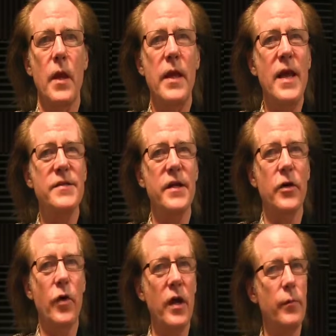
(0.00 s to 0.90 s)
He has an
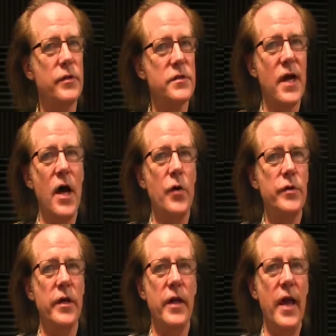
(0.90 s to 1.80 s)
incredible
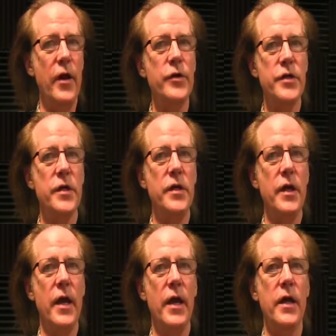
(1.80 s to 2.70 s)
sound and
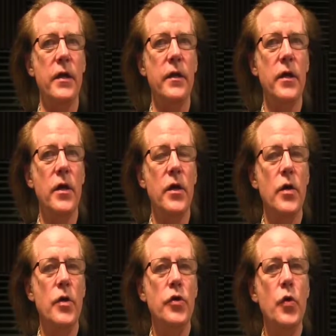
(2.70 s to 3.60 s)
energy, and
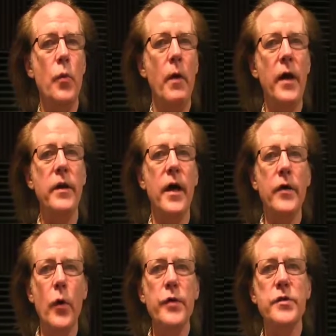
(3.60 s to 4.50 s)
you might
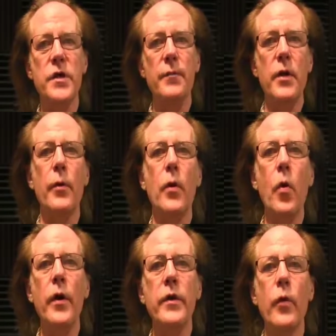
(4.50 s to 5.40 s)
not notice him in a
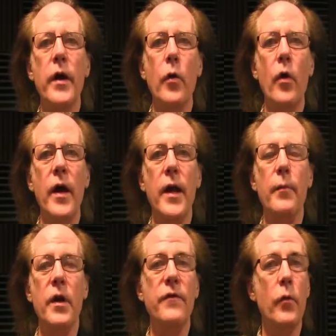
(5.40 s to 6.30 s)
recording right away,
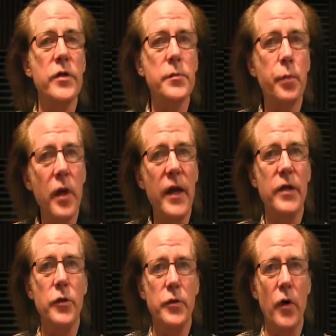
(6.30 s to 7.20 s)
but if he wasn't
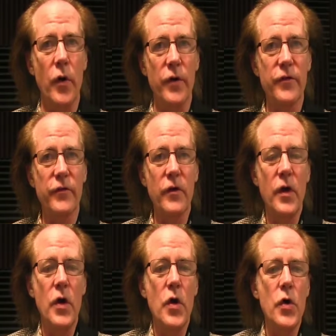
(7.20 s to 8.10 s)
playing, you'd notice.
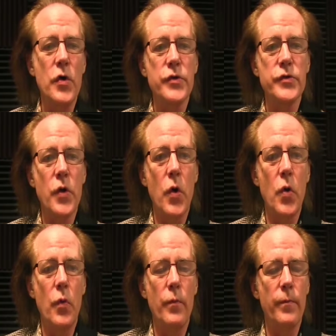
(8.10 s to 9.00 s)

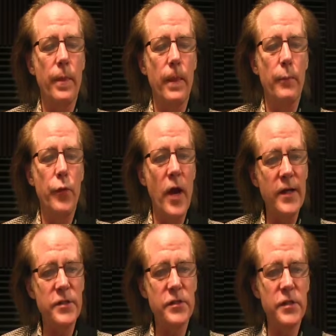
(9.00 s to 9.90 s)
So
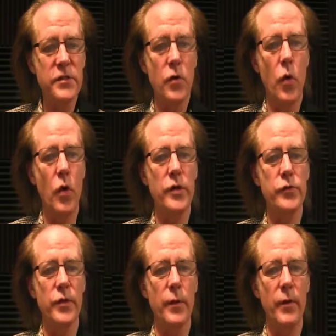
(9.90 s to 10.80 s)
practice these
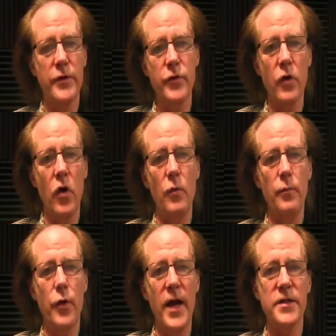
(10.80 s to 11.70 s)
chords with a
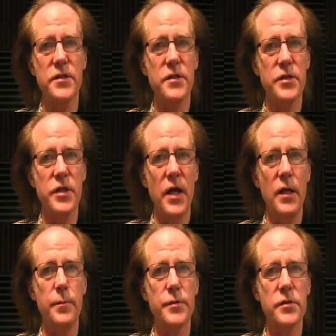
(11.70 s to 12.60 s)
metronome, practice the
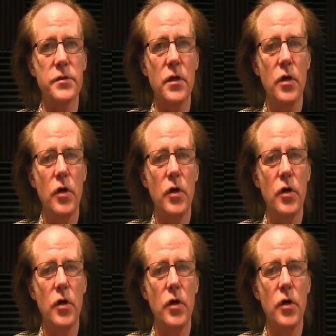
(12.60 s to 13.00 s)
shapes,